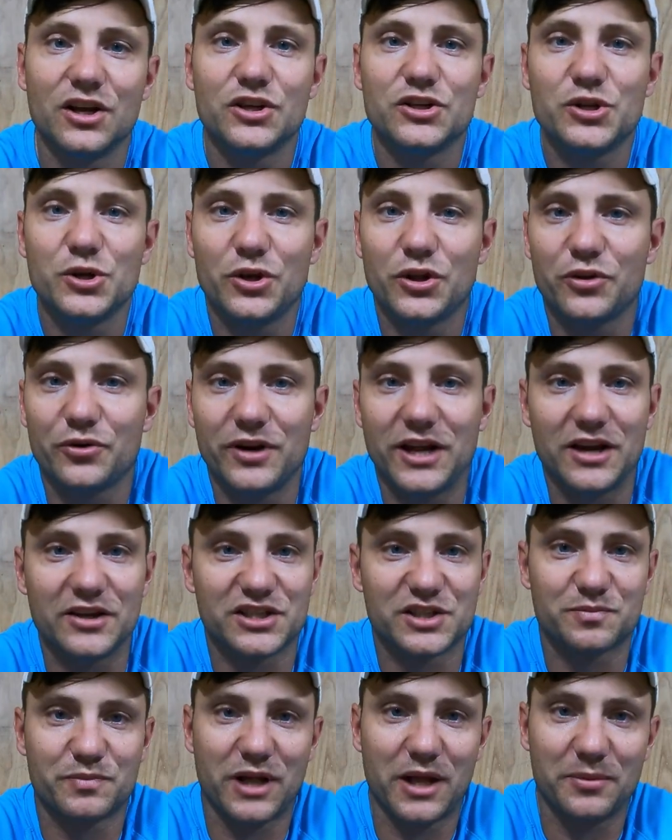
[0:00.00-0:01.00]
2 to 3
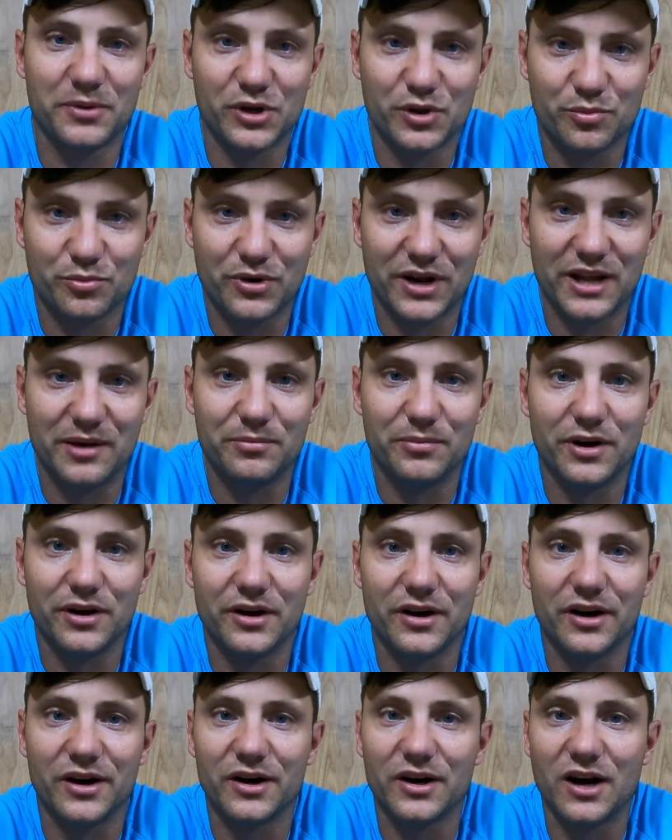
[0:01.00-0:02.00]
ounces is probably your bread and
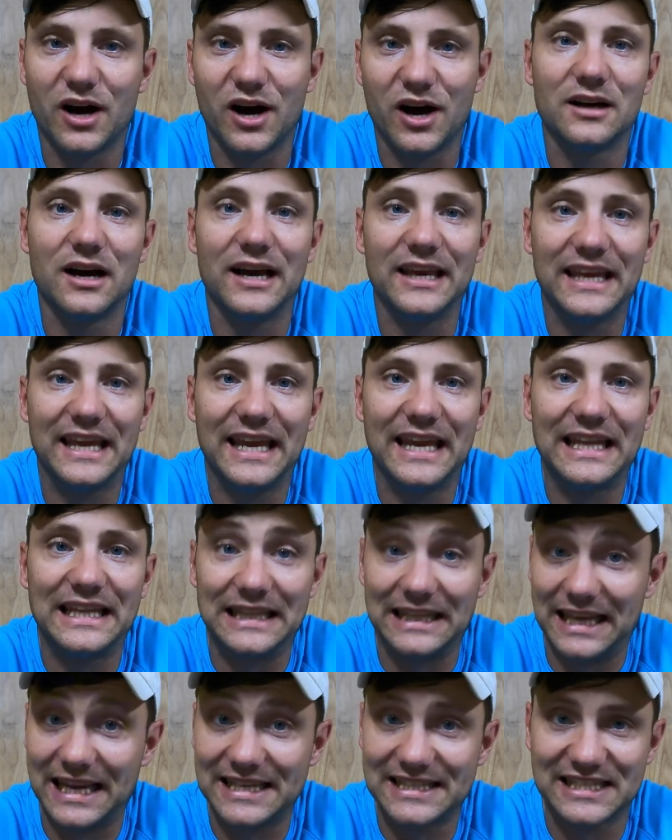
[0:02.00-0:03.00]
butter.
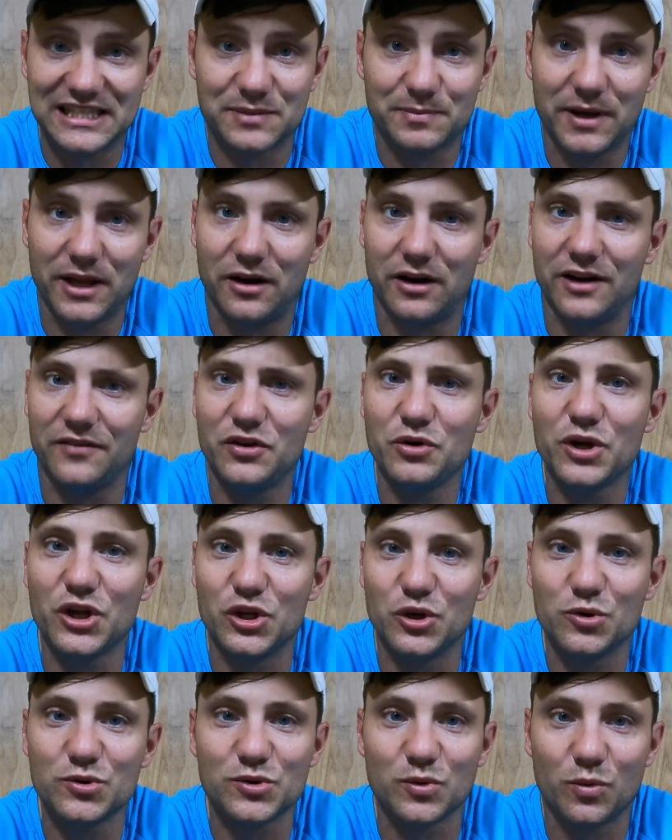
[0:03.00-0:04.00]
Again, less is better. If you can
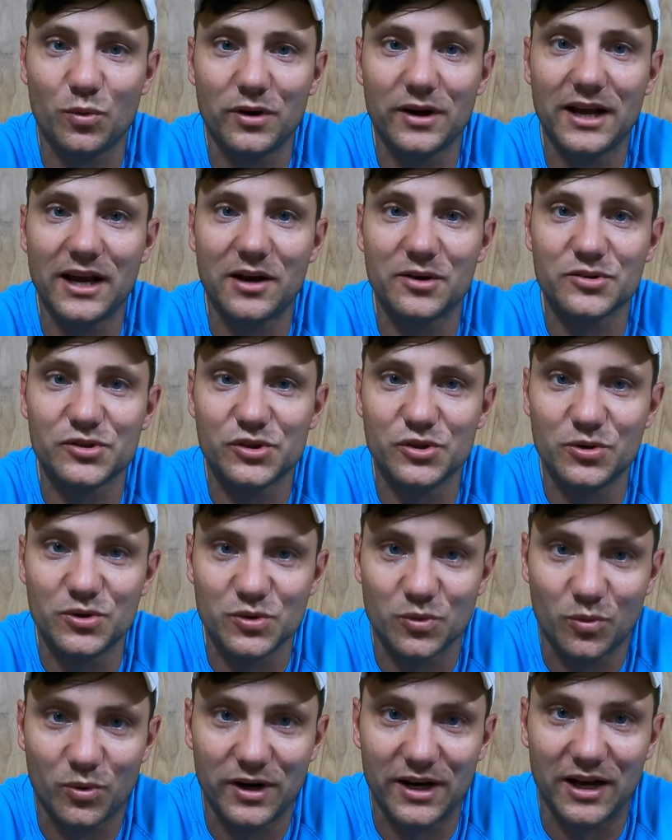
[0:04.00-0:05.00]
use a 1 ounce, use
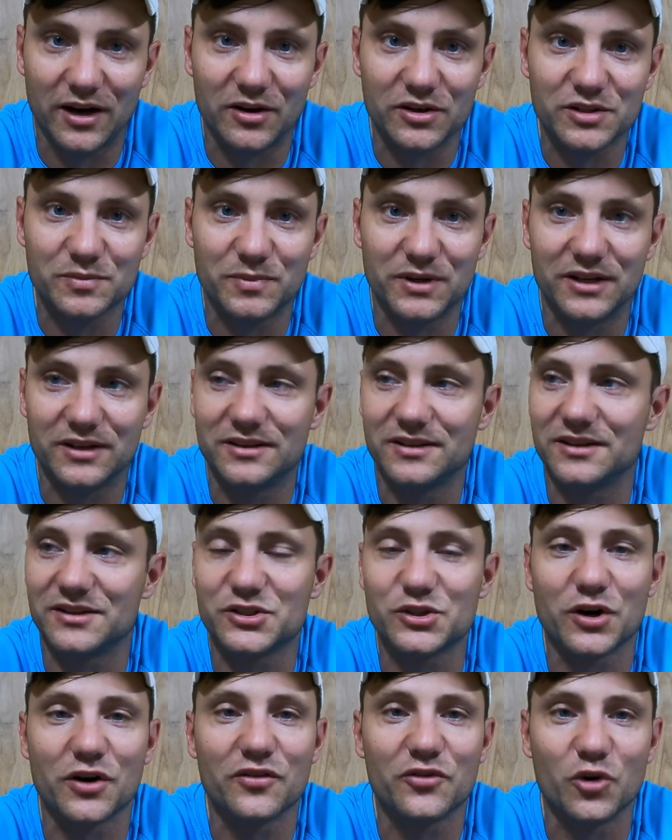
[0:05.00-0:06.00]
a 1 ounce, but the
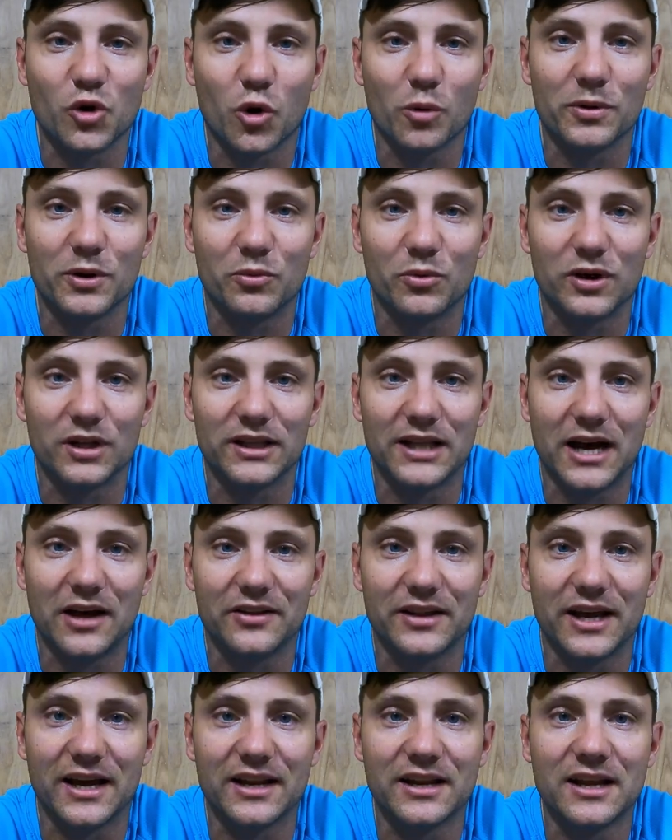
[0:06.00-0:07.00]
surf normally won't allow
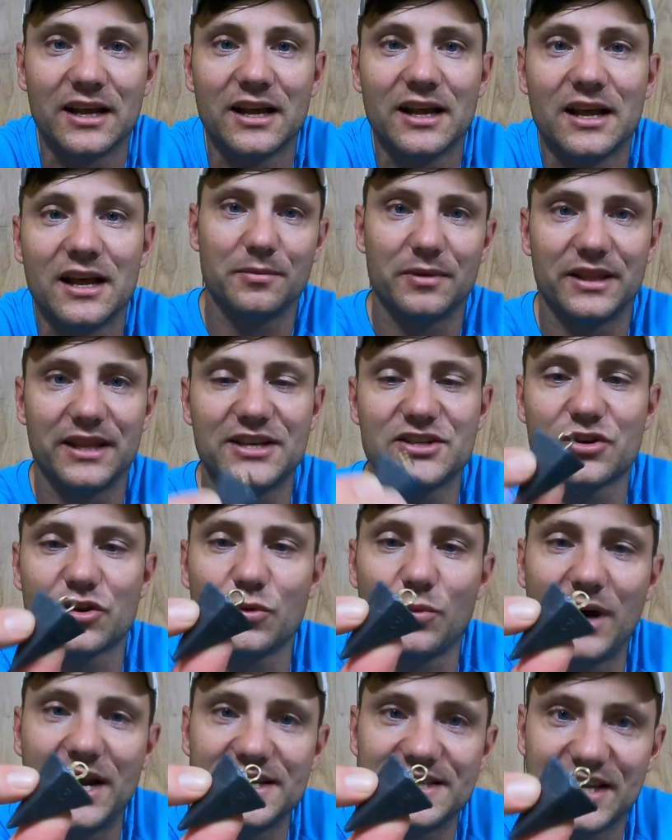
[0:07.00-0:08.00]
that. But these are
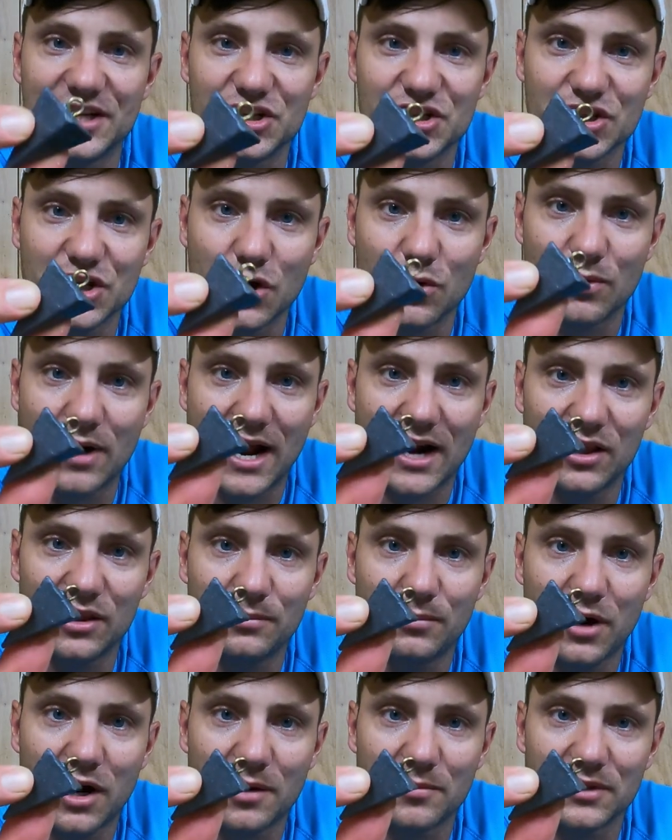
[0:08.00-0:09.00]
the weights, they just go right on the
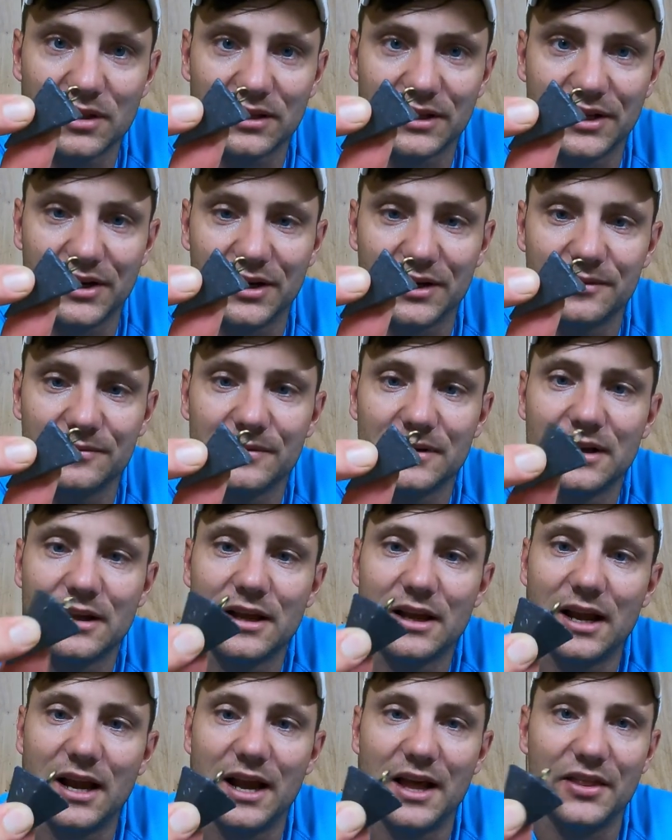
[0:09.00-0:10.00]
bottom of the leader,
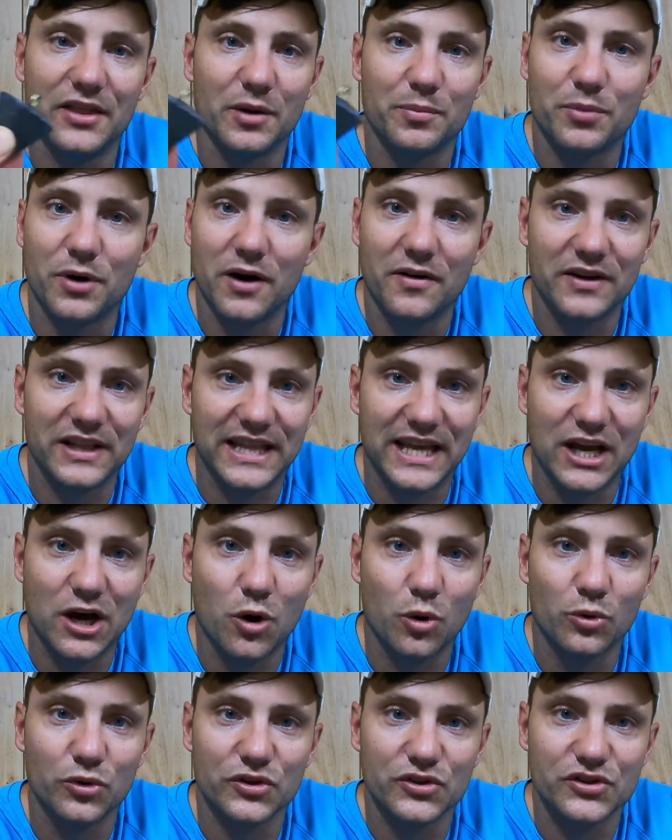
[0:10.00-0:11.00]
and they're perfect. They
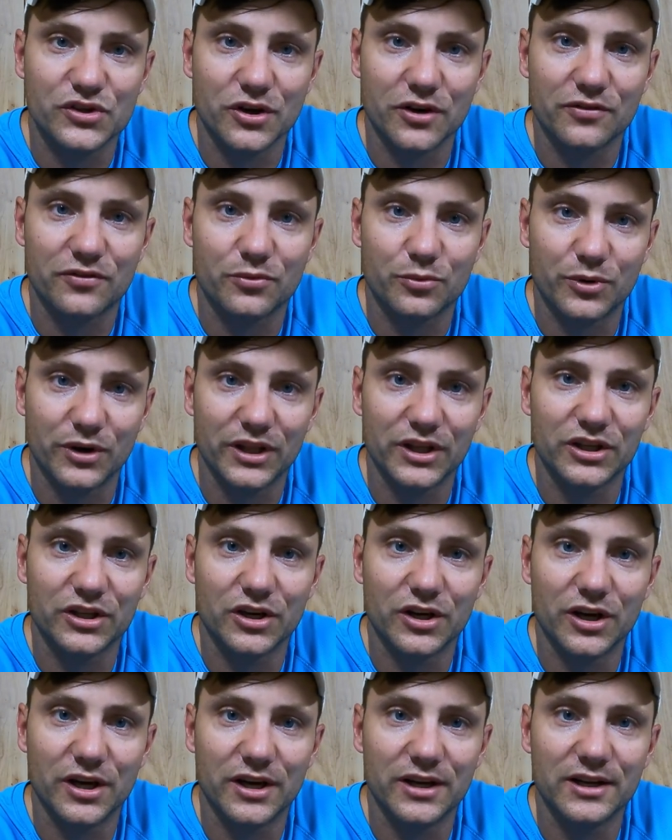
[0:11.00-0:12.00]
hold in the surf really
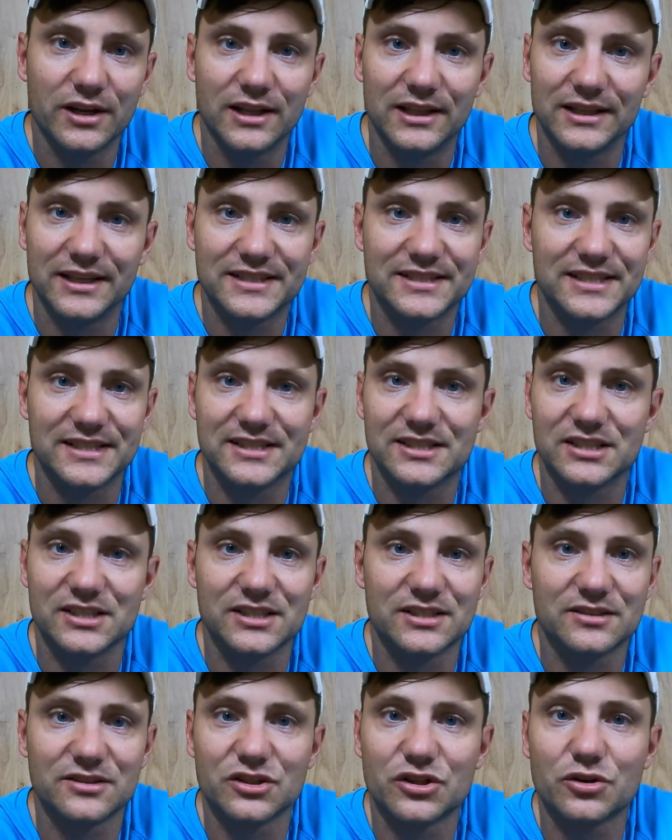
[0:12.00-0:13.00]
good, unless it's
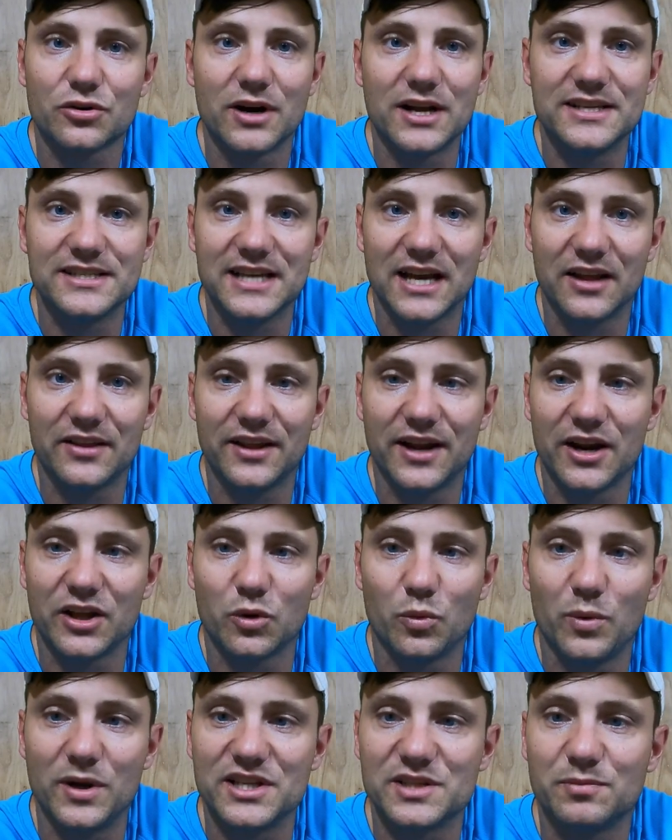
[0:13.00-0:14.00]
just crazy out there,
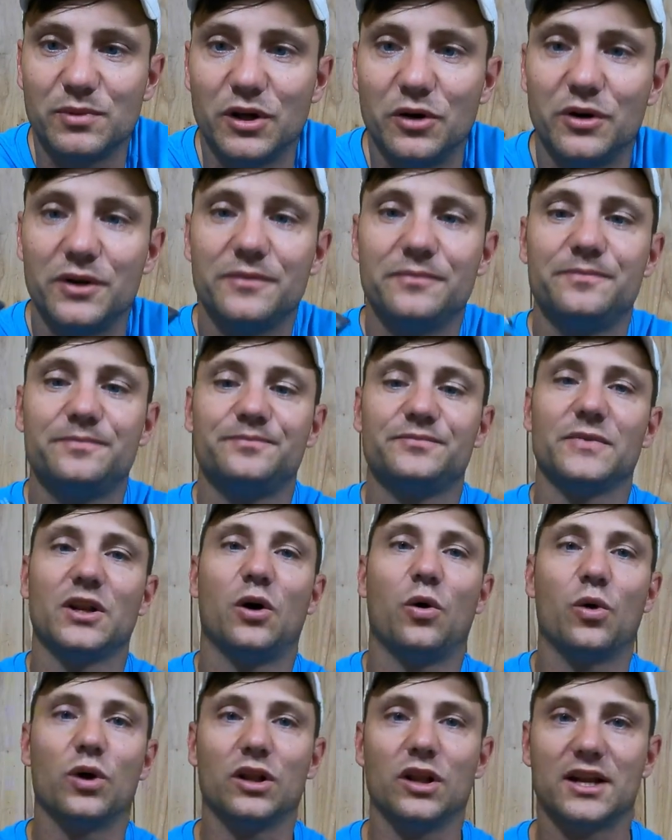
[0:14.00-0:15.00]
the wind's blowing,
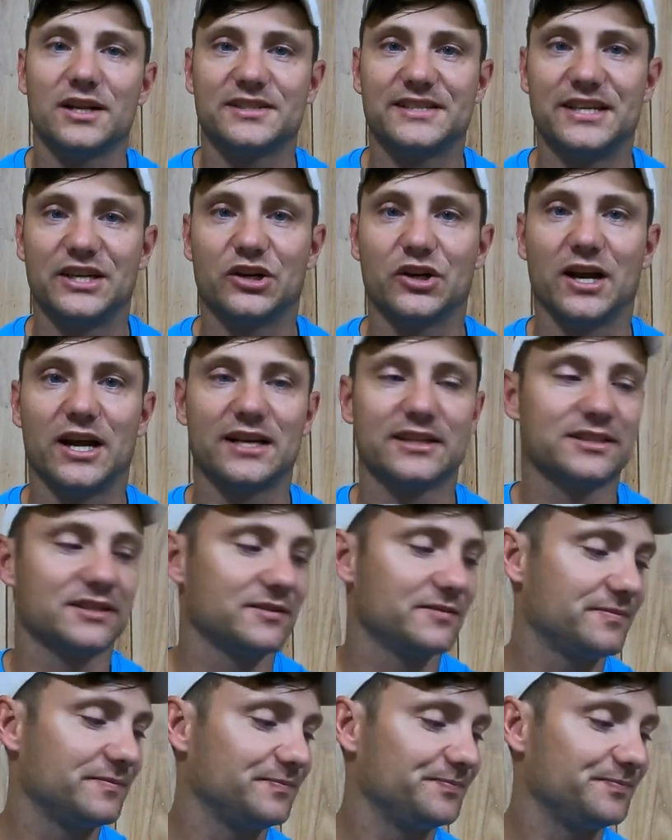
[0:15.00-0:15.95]
or a lot of seagrass.